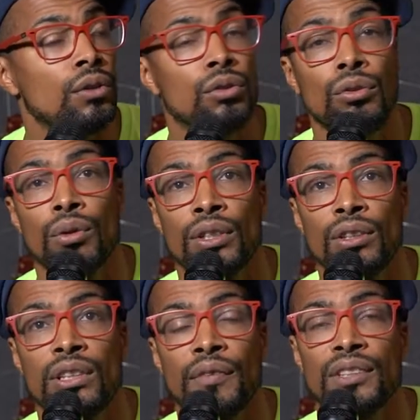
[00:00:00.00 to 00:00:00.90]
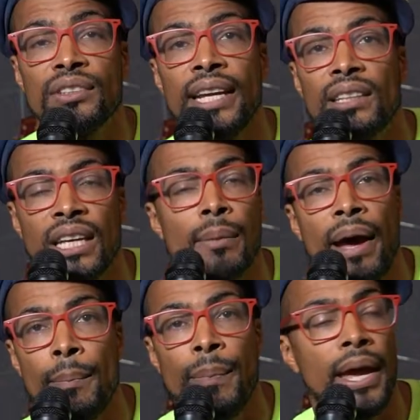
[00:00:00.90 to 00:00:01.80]
to a different state to get them
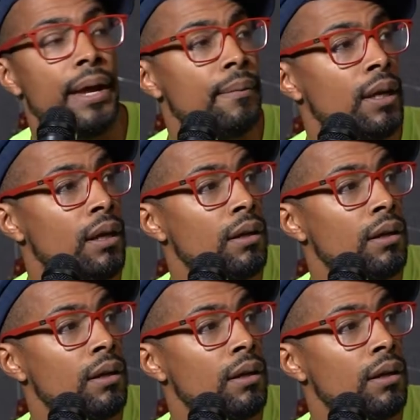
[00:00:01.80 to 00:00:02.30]
out of bed.